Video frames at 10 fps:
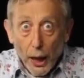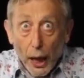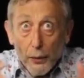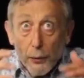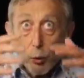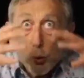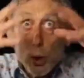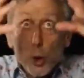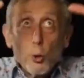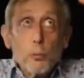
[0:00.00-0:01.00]
And the
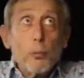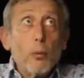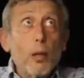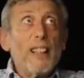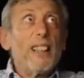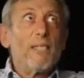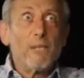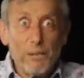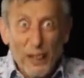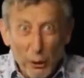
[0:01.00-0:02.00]
room
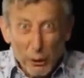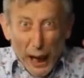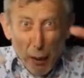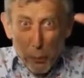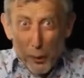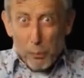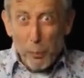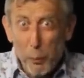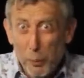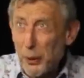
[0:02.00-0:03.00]
filled up with
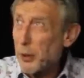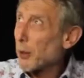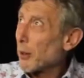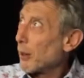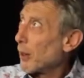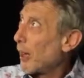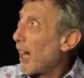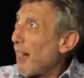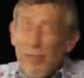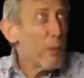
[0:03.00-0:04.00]
bubbes.
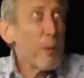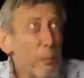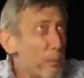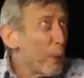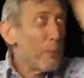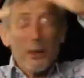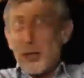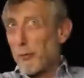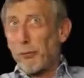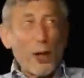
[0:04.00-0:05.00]
There were
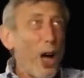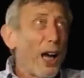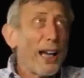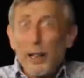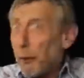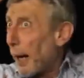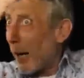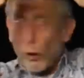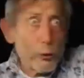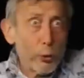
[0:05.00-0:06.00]
bubbes flying
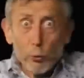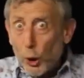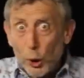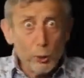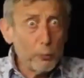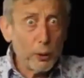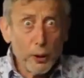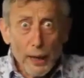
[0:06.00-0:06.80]
round the room.